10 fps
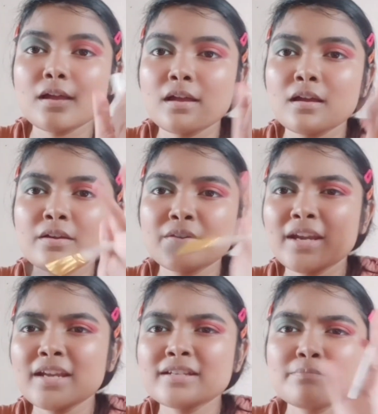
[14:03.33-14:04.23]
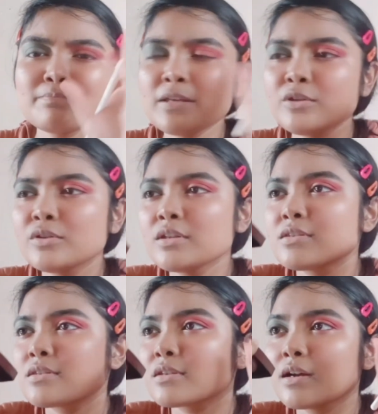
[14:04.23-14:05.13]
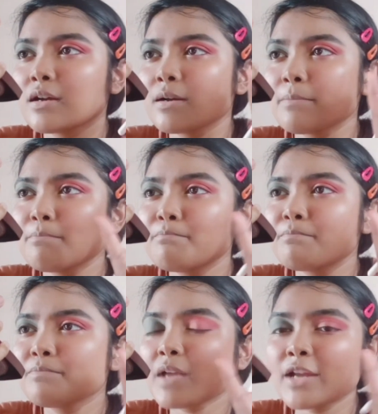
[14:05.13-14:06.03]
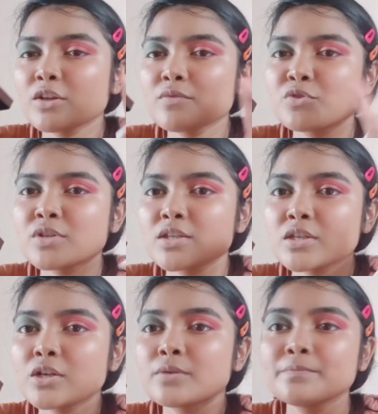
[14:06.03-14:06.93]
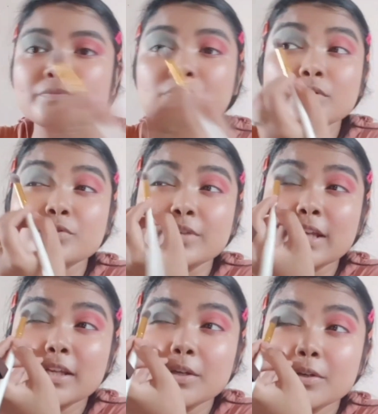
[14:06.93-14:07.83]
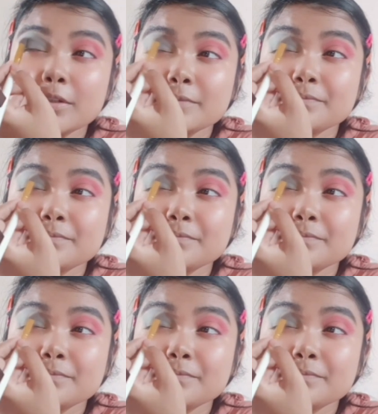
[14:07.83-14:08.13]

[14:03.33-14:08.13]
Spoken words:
red and pinkish kind of shades are really good,